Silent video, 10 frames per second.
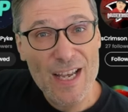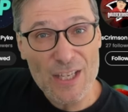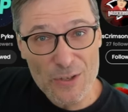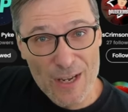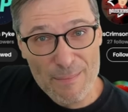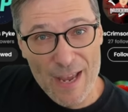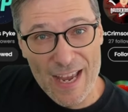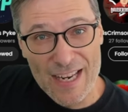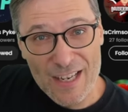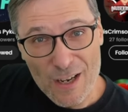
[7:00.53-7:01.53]
You get
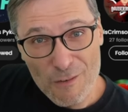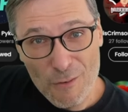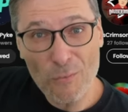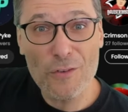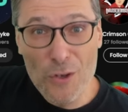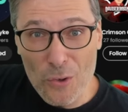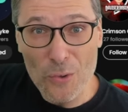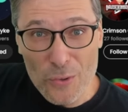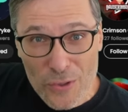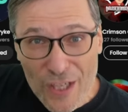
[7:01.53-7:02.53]
paid for
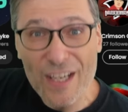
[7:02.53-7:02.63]
views